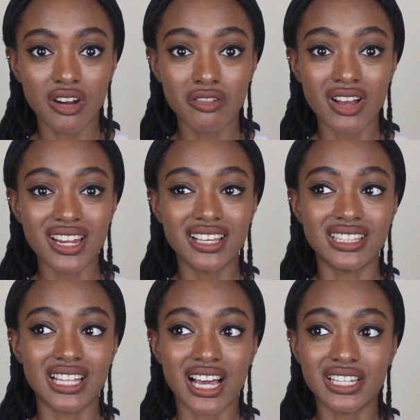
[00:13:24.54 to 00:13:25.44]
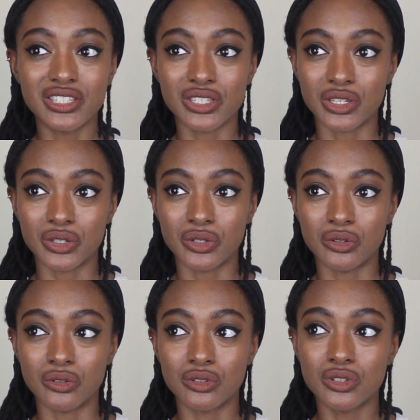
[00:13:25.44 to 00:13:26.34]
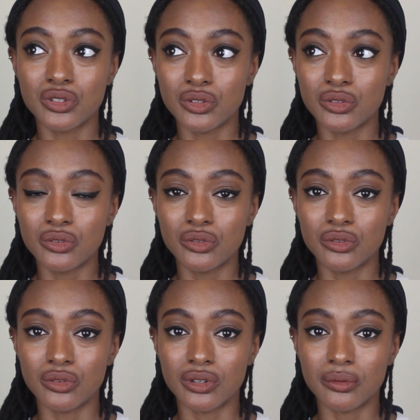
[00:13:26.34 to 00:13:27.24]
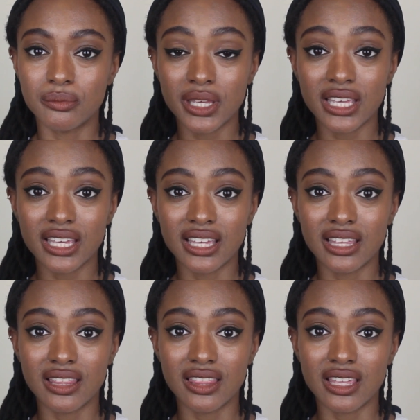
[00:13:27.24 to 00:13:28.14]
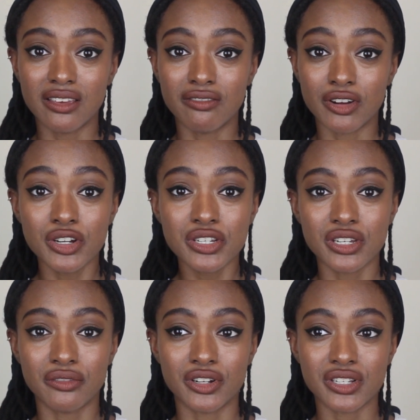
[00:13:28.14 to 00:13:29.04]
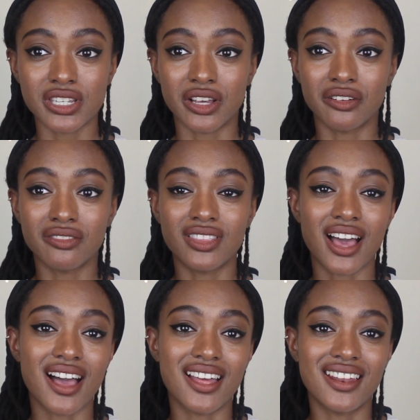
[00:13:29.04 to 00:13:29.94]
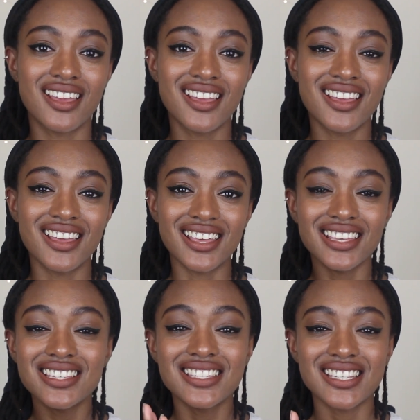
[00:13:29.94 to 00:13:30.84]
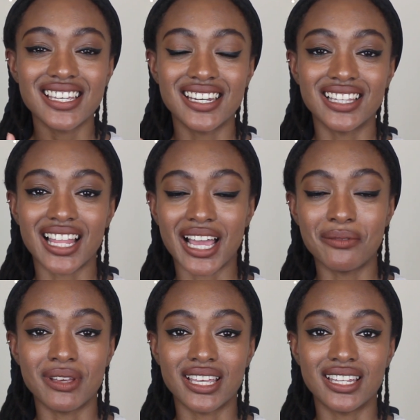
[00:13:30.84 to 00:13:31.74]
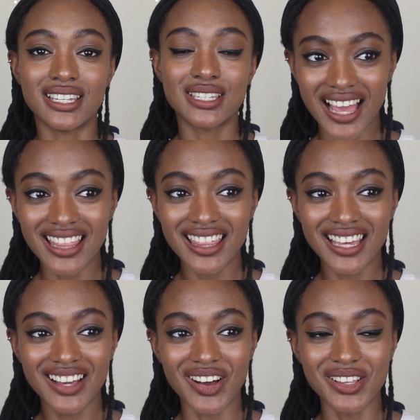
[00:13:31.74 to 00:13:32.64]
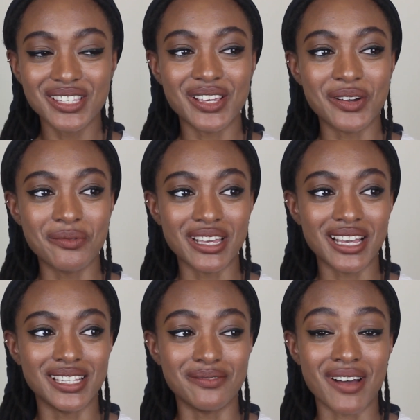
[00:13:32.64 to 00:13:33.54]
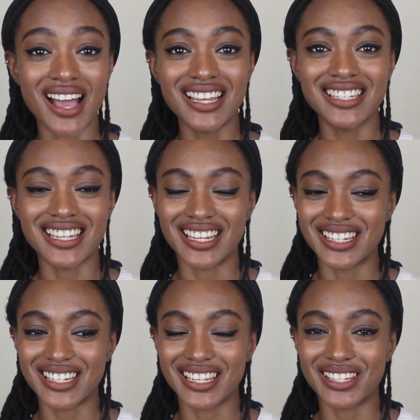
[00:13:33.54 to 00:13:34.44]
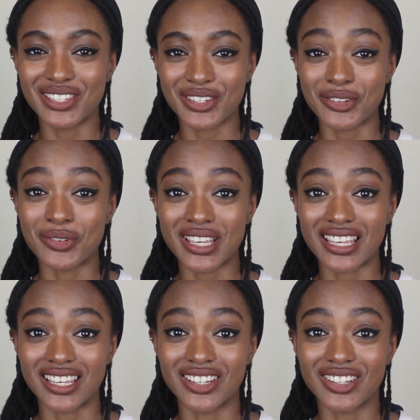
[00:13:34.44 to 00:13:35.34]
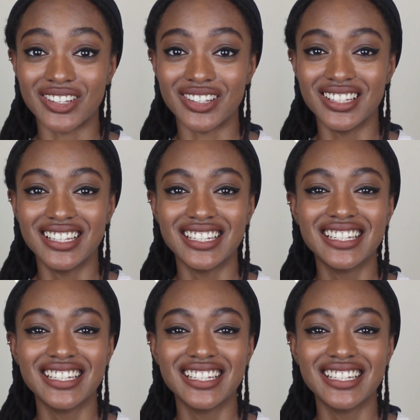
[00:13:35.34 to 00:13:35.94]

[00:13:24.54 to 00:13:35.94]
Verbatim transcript: already aligns you to be the version of yourself that is in alignment. I think also because my intention to heal